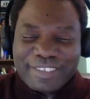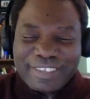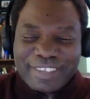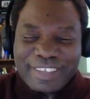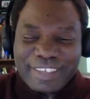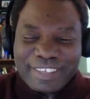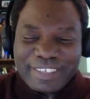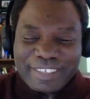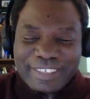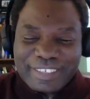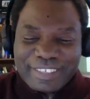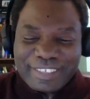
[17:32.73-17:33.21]

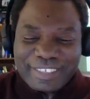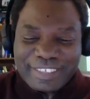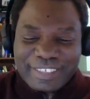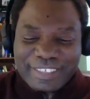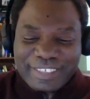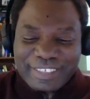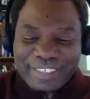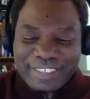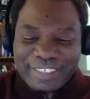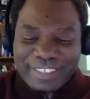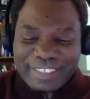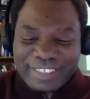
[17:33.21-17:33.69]

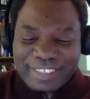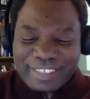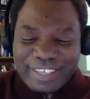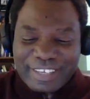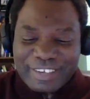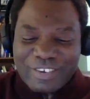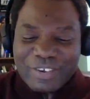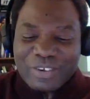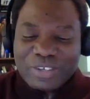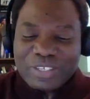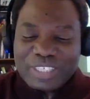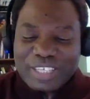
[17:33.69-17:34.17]

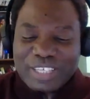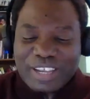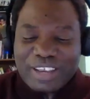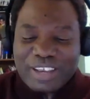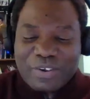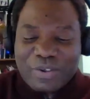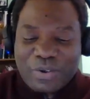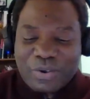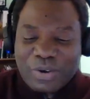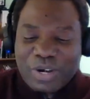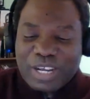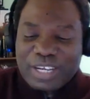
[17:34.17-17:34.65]

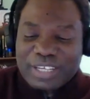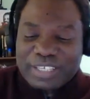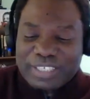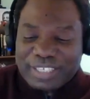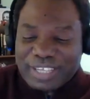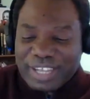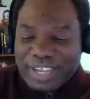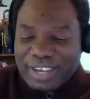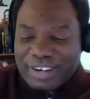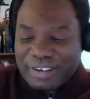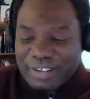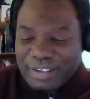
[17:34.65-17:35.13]
Second
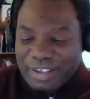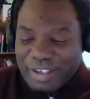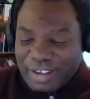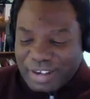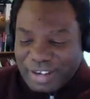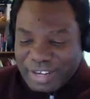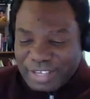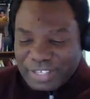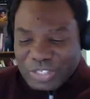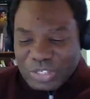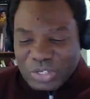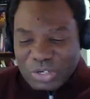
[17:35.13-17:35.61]
Corinthians.
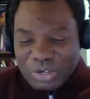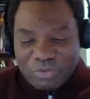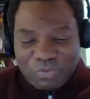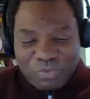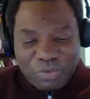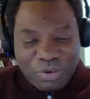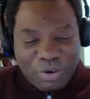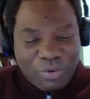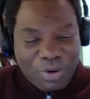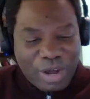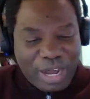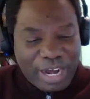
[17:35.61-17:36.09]
Let's go
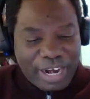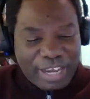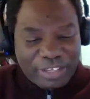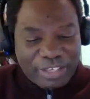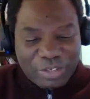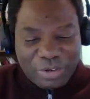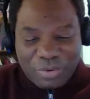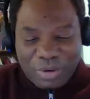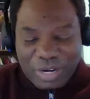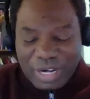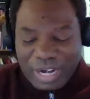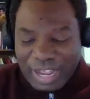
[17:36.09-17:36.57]
forward. I
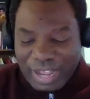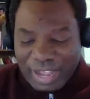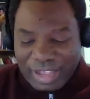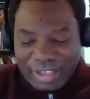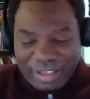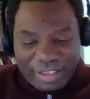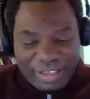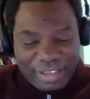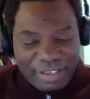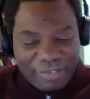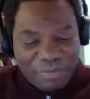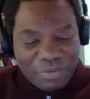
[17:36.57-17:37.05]
don't want to
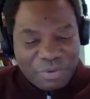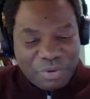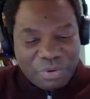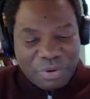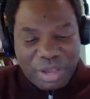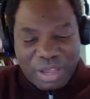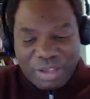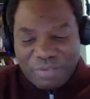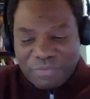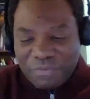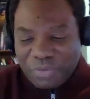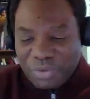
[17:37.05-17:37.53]
give
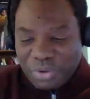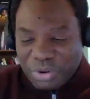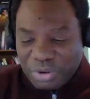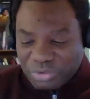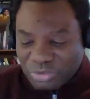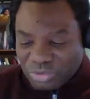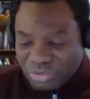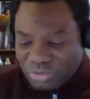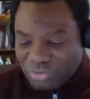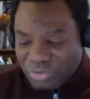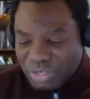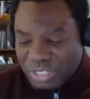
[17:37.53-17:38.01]
you a
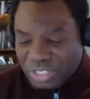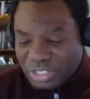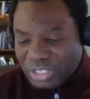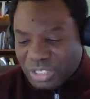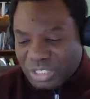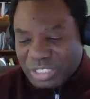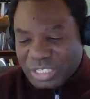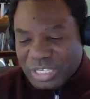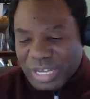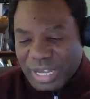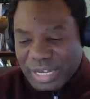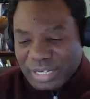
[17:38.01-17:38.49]
verse which
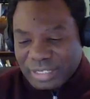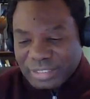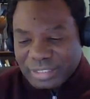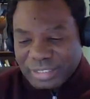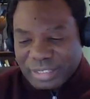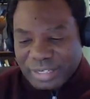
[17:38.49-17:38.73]
is not.